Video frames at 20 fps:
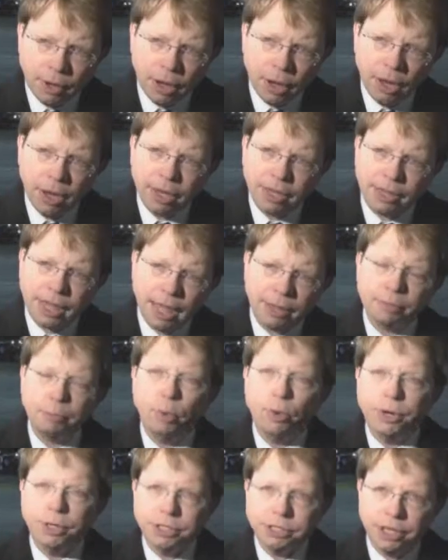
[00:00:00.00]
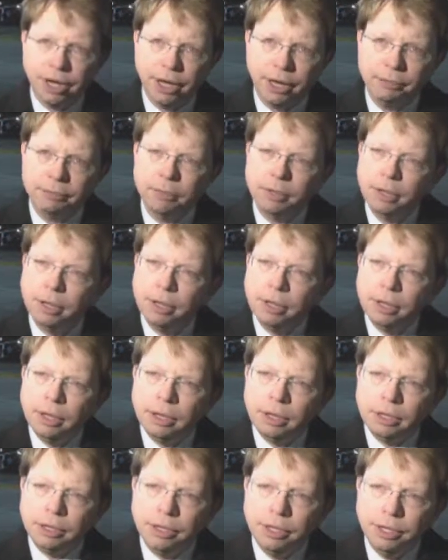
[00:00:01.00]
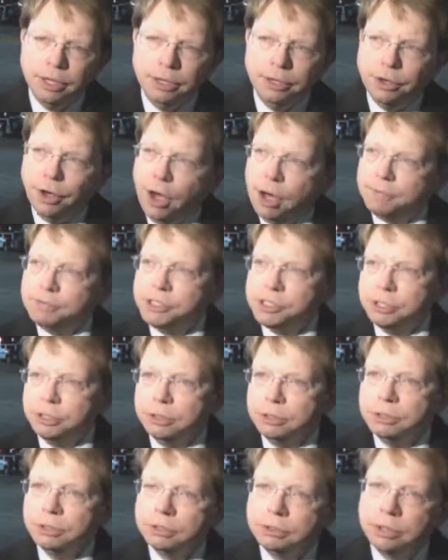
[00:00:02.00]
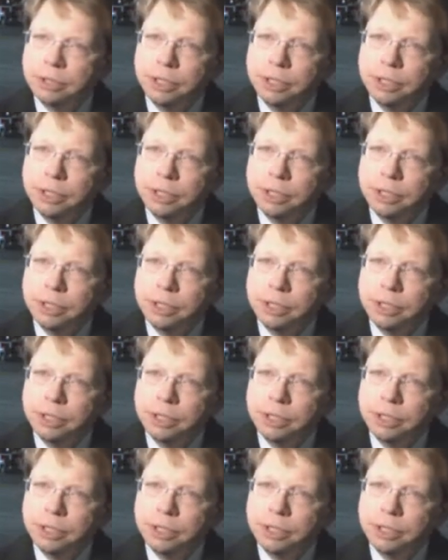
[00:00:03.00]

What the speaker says: At that point in time, the officer